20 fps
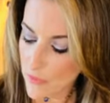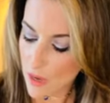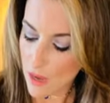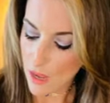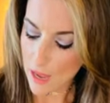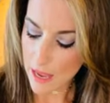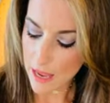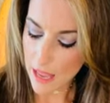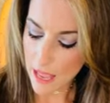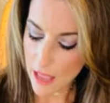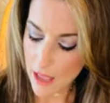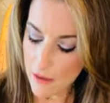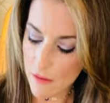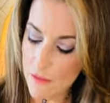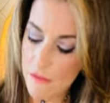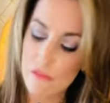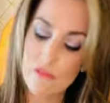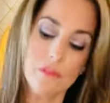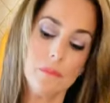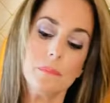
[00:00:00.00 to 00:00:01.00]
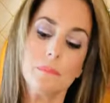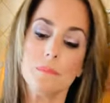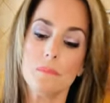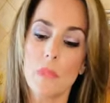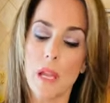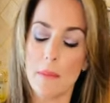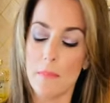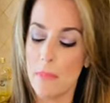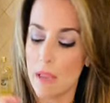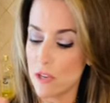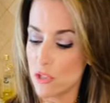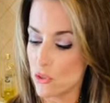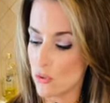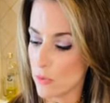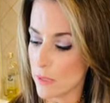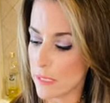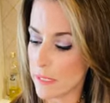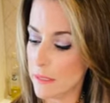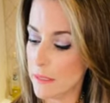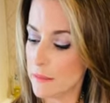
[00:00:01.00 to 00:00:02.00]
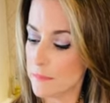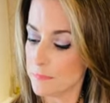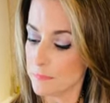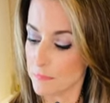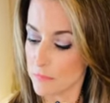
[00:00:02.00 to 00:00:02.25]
I have my measuring